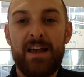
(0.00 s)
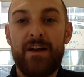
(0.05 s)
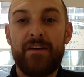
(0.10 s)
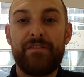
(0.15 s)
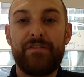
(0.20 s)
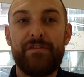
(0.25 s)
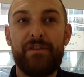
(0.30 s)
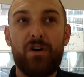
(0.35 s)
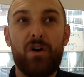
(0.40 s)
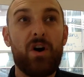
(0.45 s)

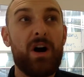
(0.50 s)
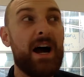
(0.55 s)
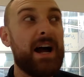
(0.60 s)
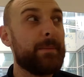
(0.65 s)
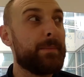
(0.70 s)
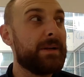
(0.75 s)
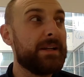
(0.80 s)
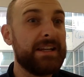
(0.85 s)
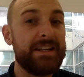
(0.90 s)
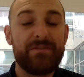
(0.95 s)
for, I
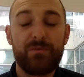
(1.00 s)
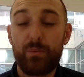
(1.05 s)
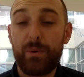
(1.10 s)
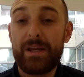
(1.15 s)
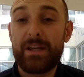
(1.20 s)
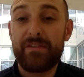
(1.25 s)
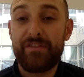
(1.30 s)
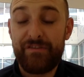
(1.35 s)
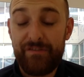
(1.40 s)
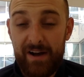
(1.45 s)
believe,
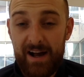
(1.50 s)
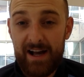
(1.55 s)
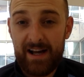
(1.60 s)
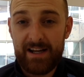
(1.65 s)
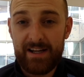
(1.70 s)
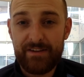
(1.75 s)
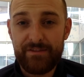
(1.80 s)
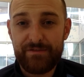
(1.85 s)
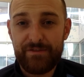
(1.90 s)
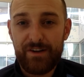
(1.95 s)
week
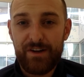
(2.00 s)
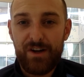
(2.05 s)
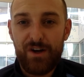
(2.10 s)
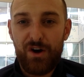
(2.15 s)
5